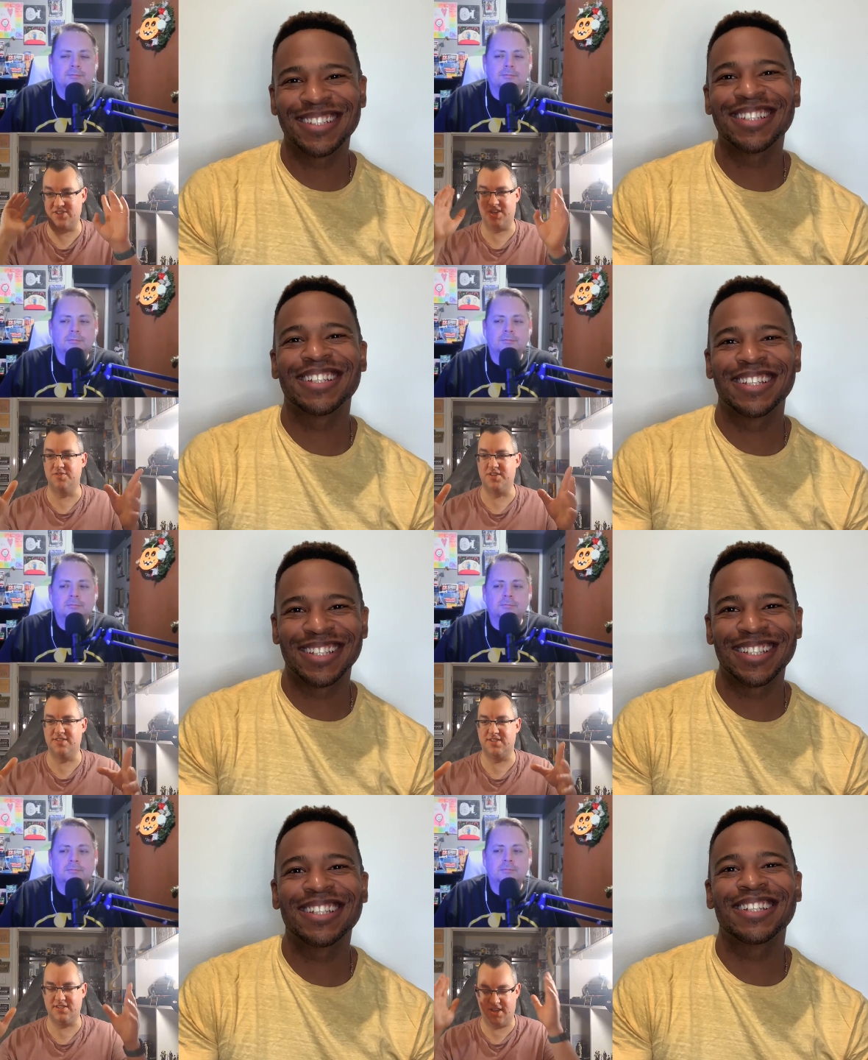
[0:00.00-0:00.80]
Speaker 1: just goes in
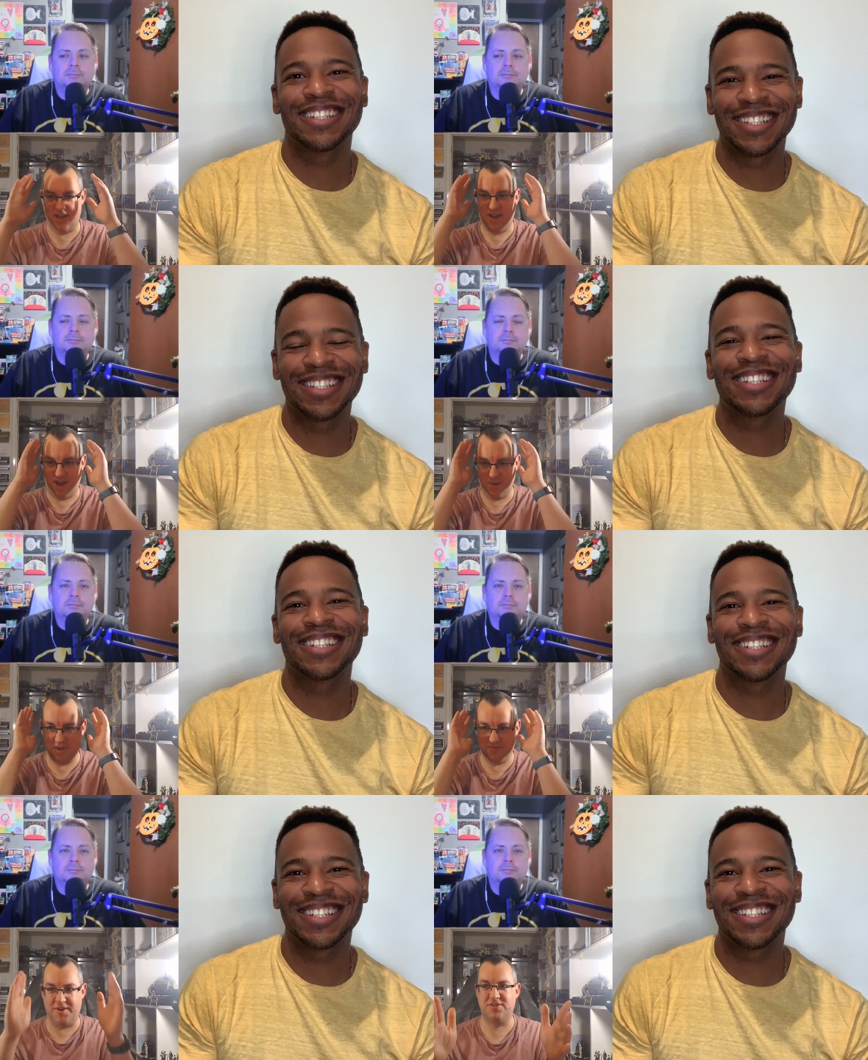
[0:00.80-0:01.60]
and says like, "I'm
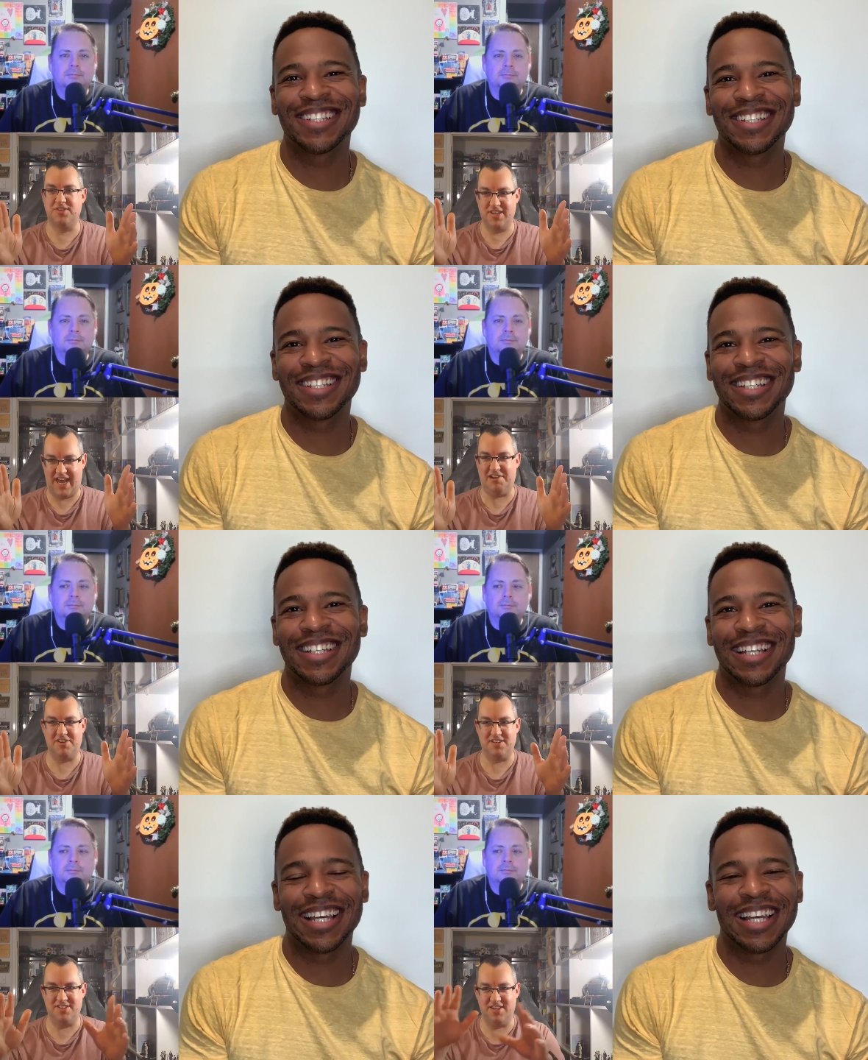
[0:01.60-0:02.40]
going to focus on the
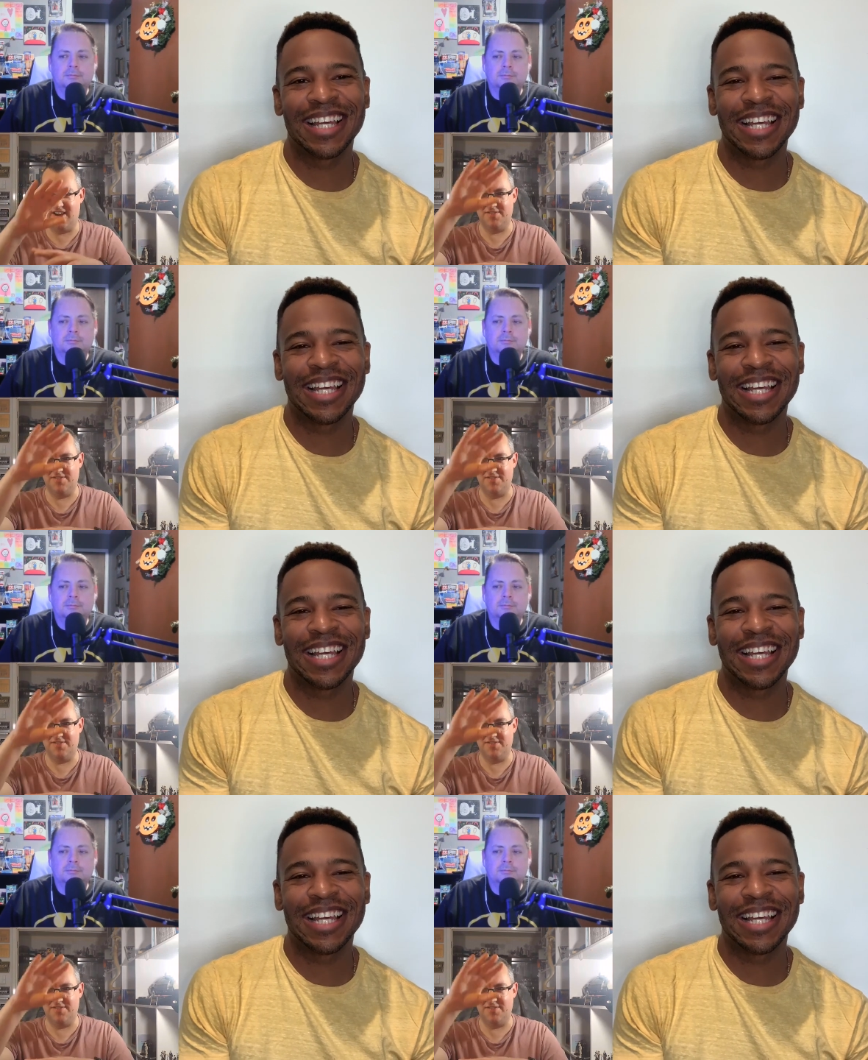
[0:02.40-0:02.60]
character